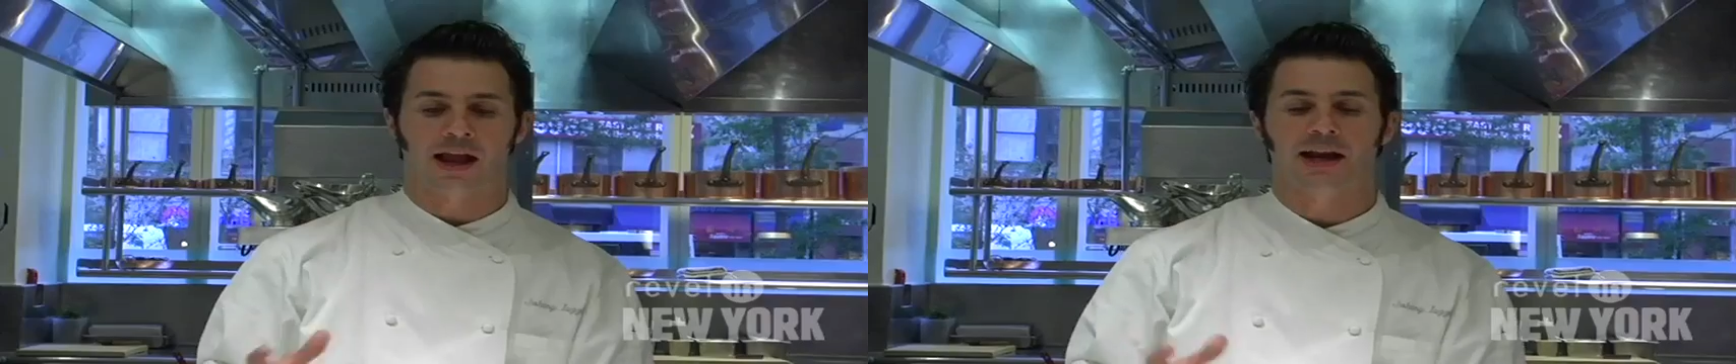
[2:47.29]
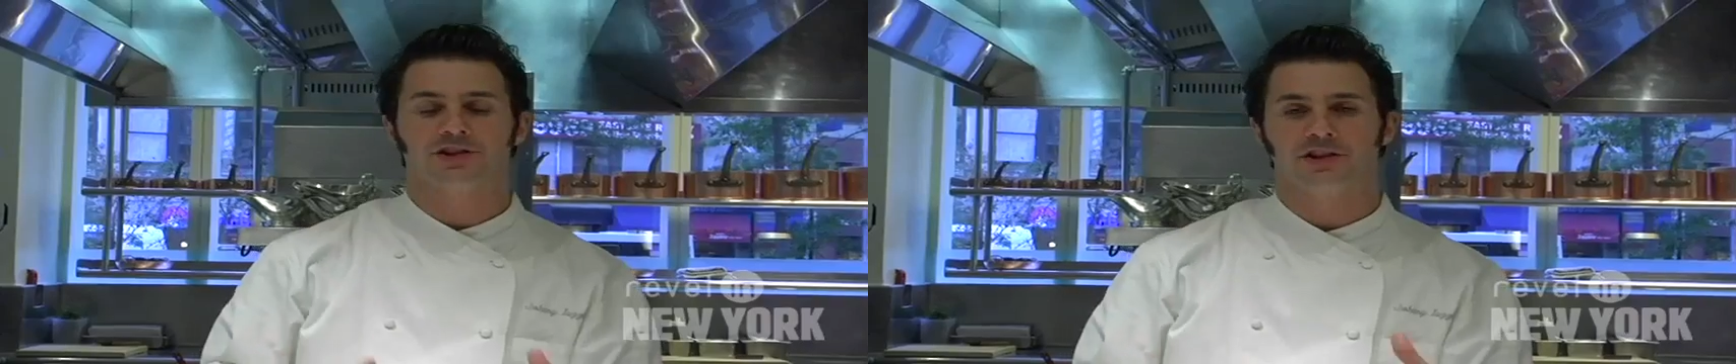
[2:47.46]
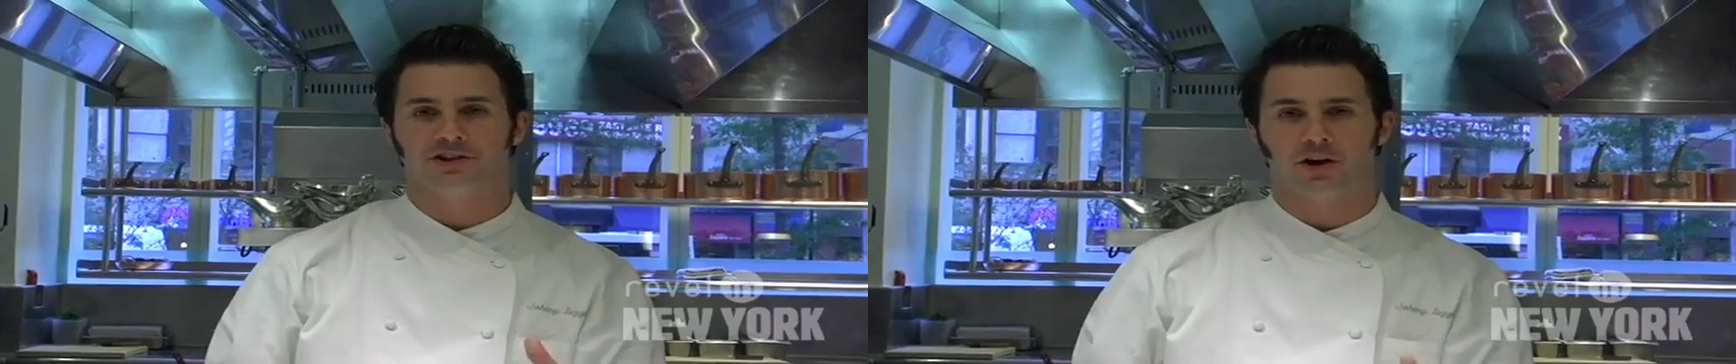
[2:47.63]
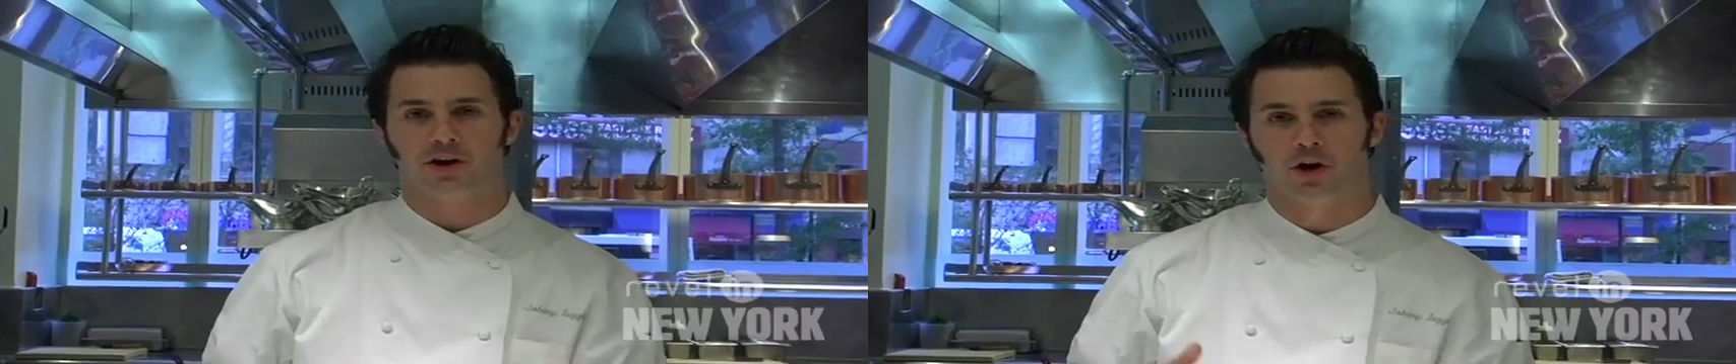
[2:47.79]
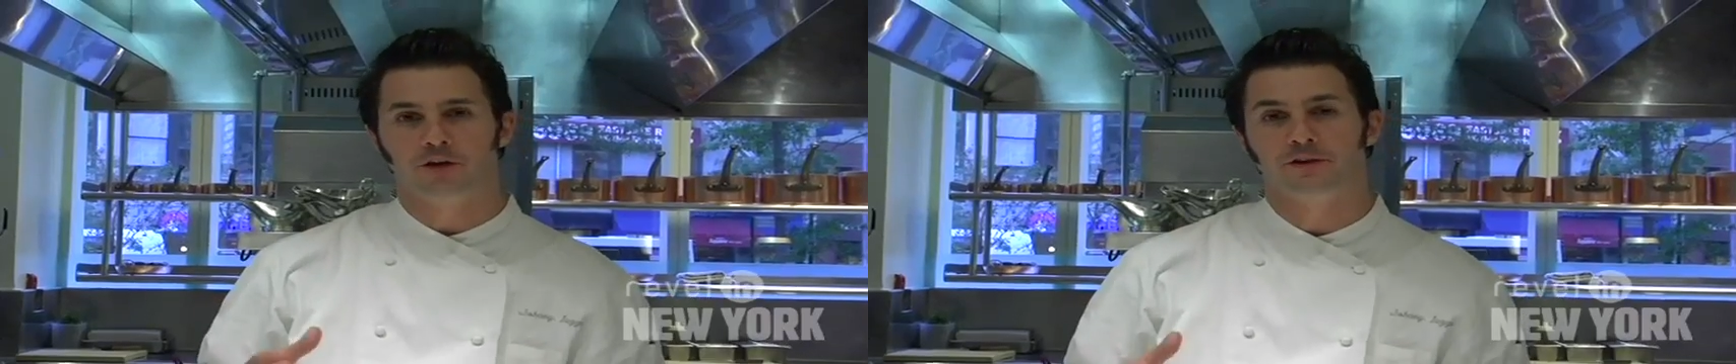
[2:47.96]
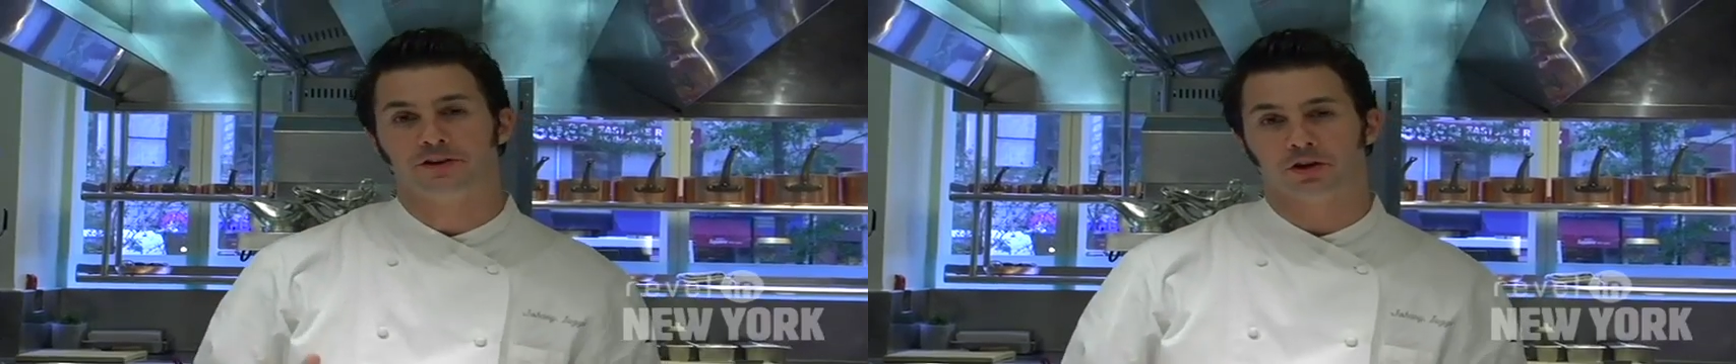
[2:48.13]
actually started
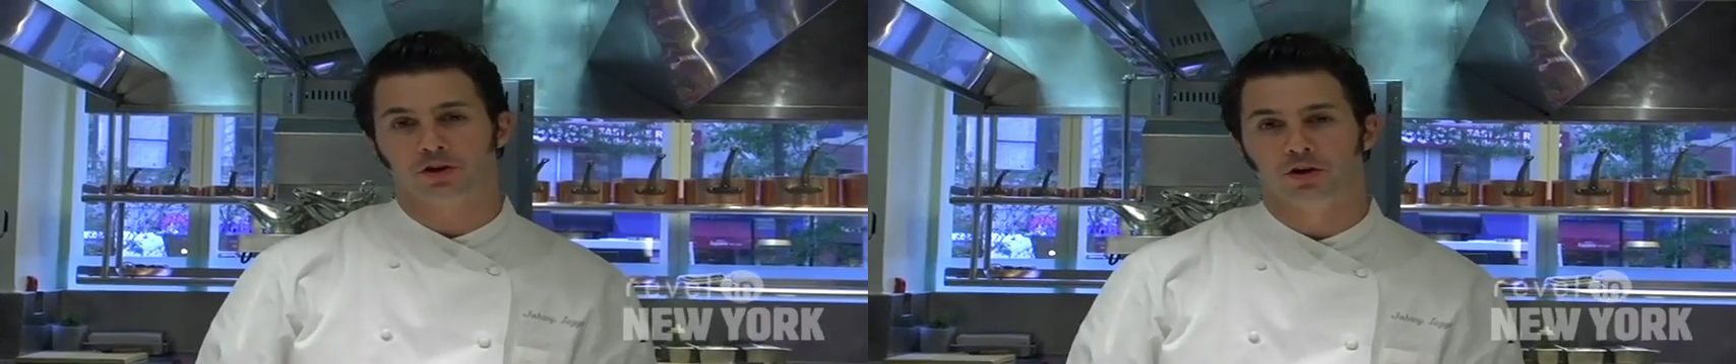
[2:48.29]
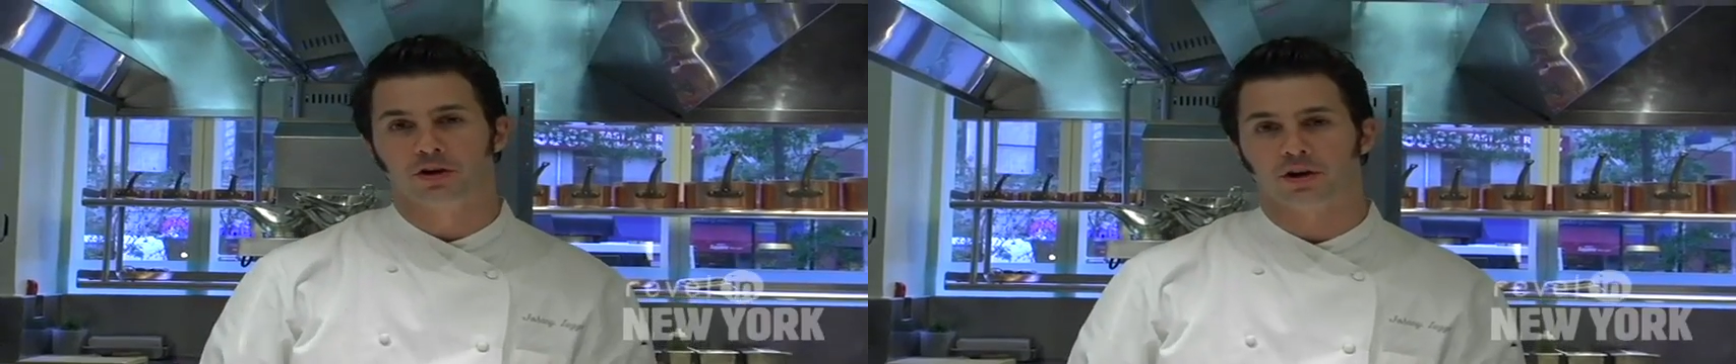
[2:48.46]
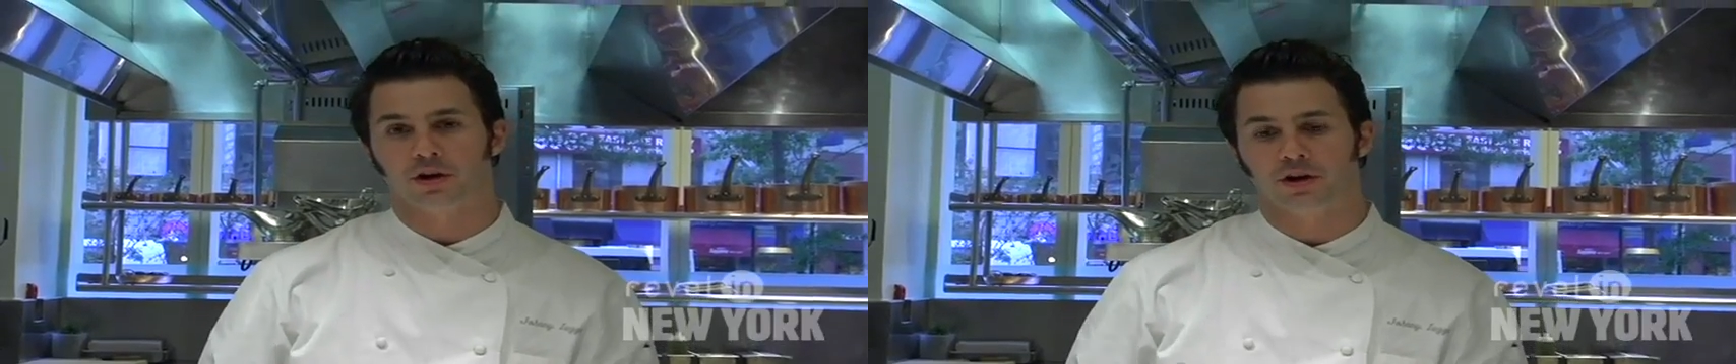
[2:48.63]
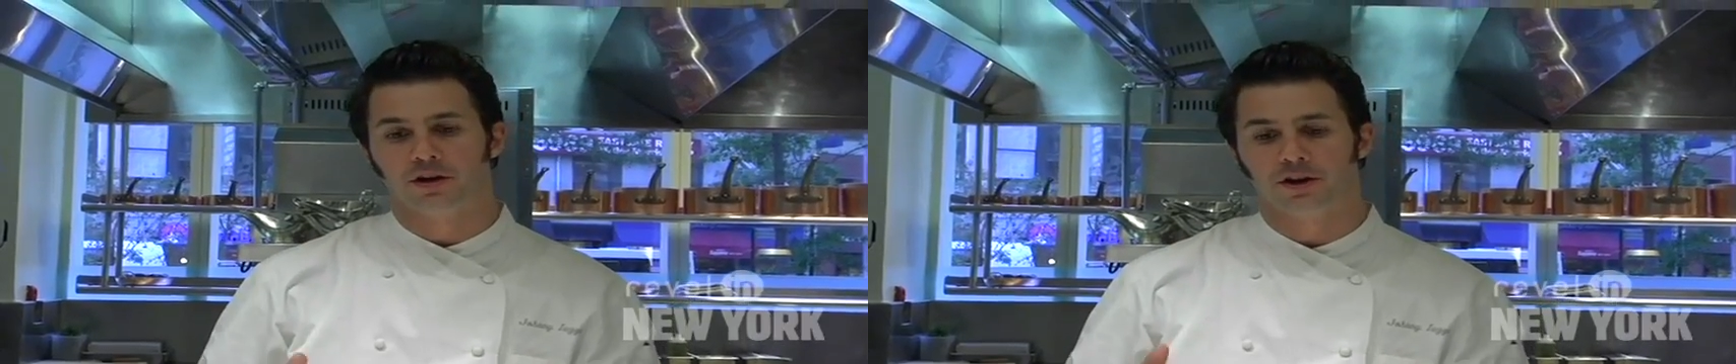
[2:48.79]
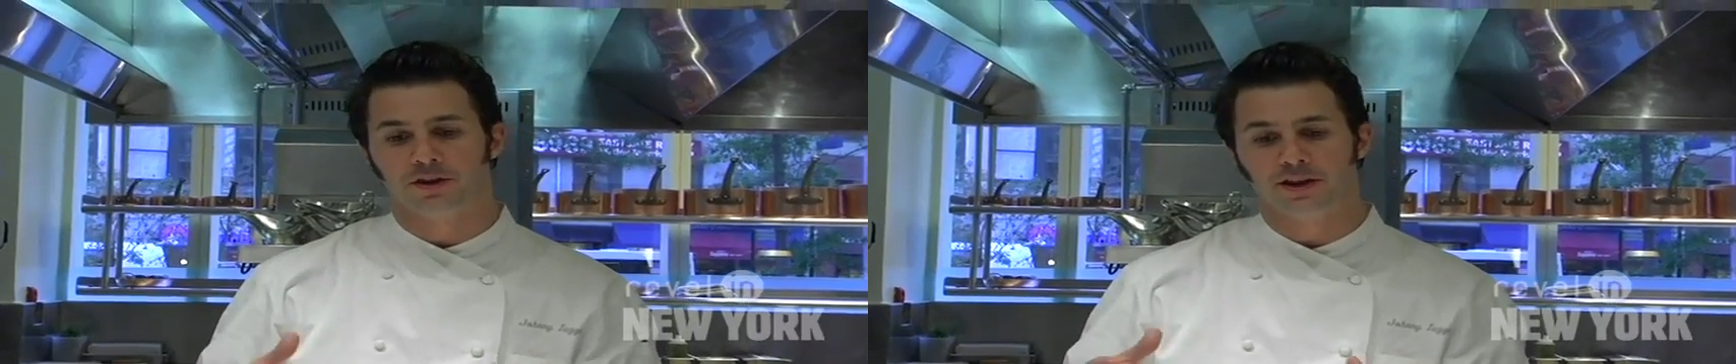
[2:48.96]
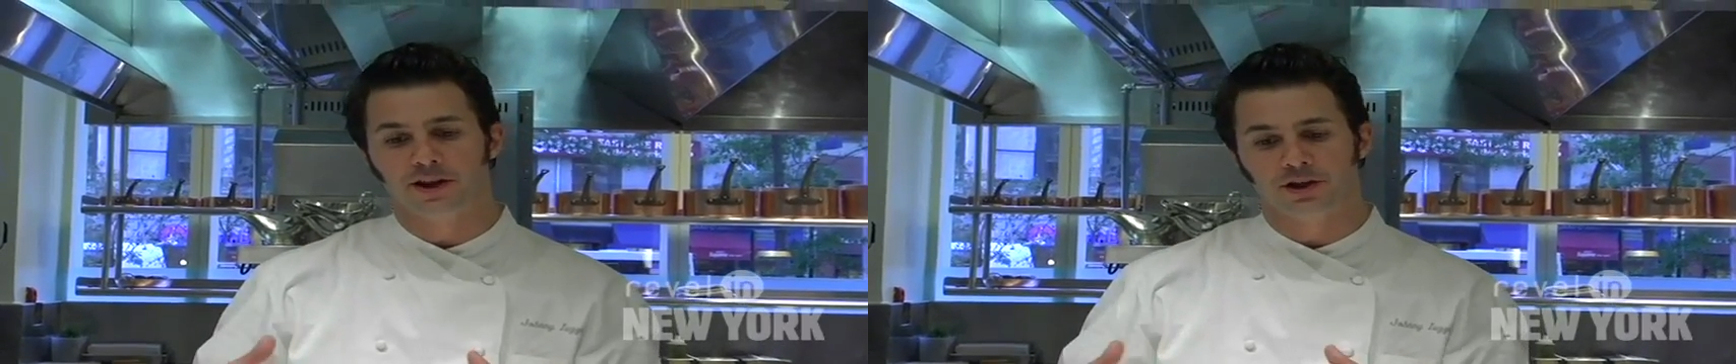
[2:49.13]
off as a cook, and
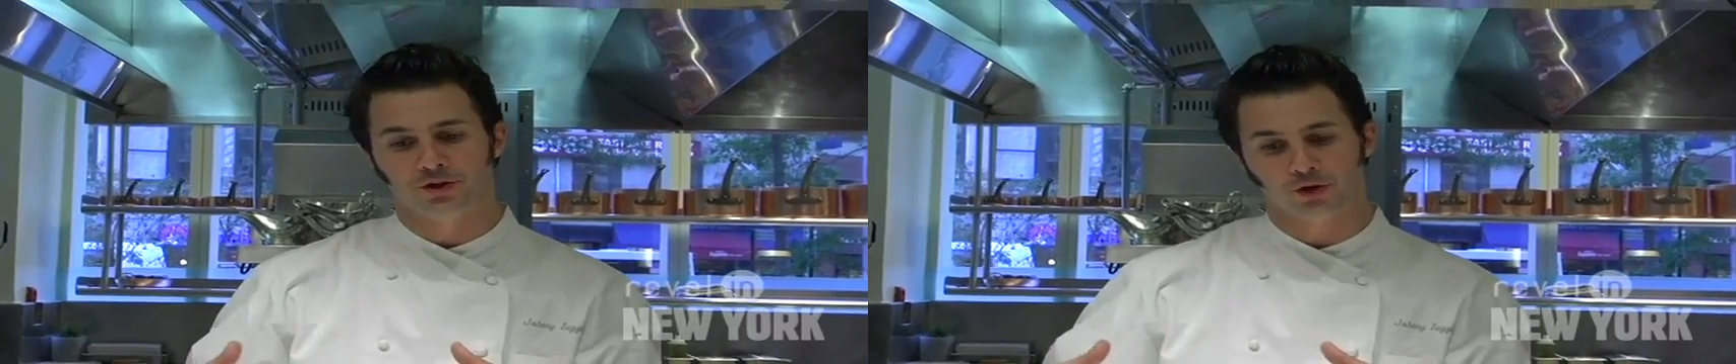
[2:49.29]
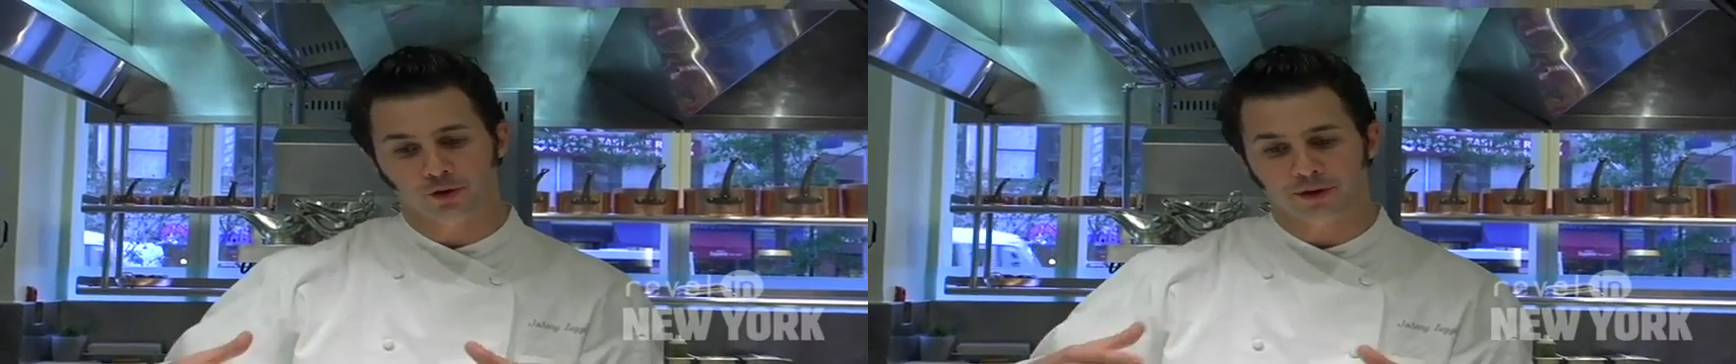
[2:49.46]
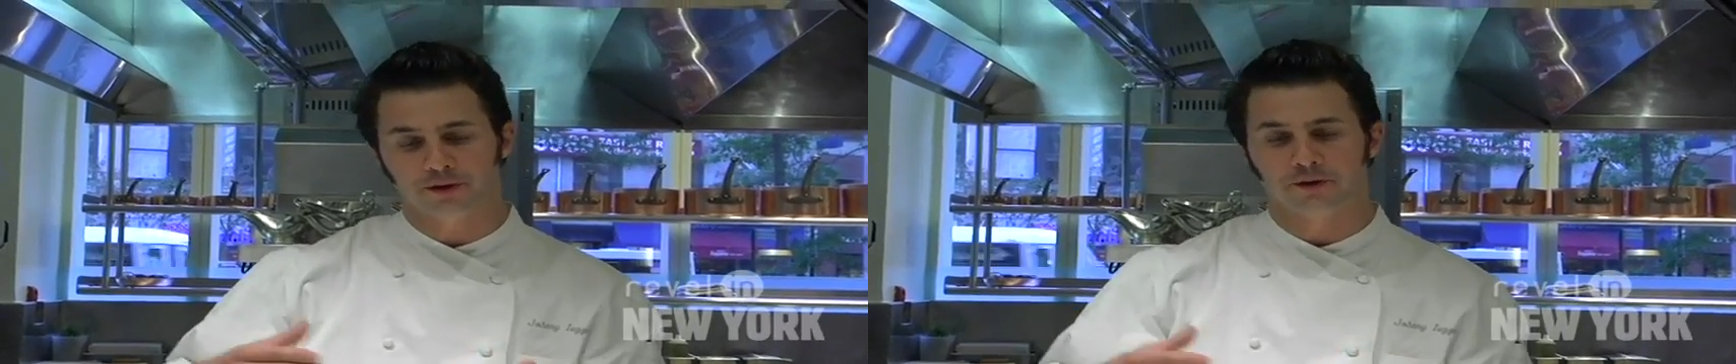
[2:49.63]
the thing that drew me